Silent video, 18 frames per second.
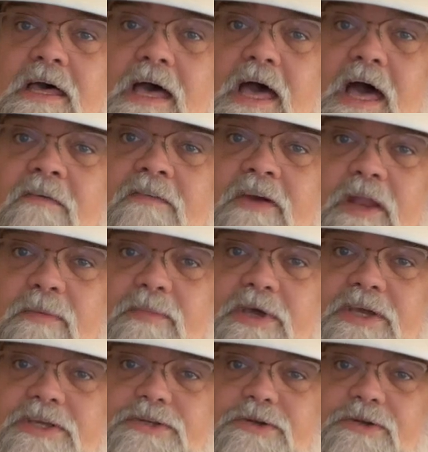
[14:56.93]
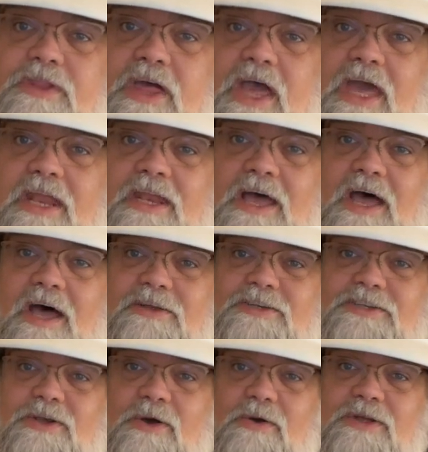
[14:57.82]
I've got a picture of that. I'll
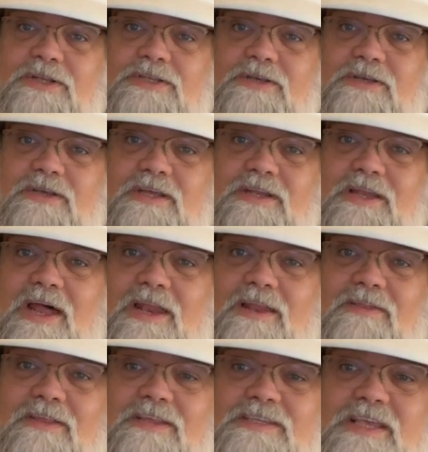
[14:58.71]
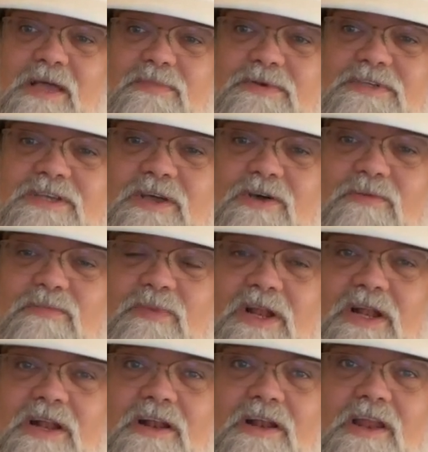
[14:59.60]
show it to you, not in this episode, but
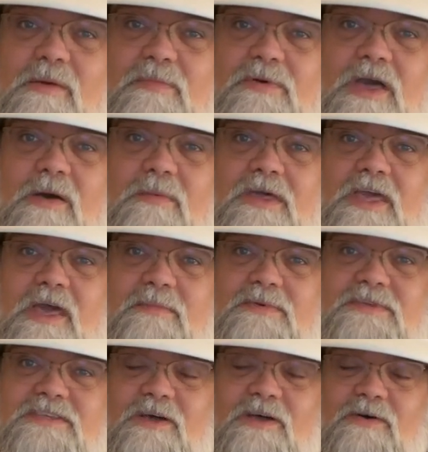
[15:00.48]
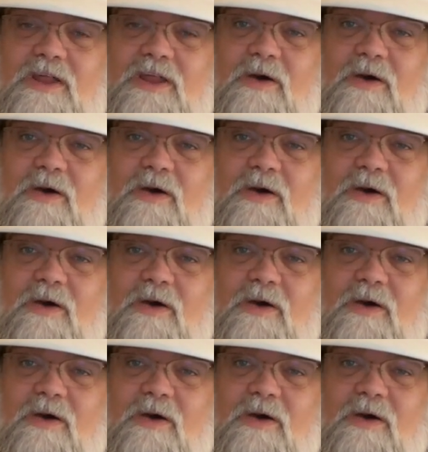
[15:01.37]
in an upcoming episode.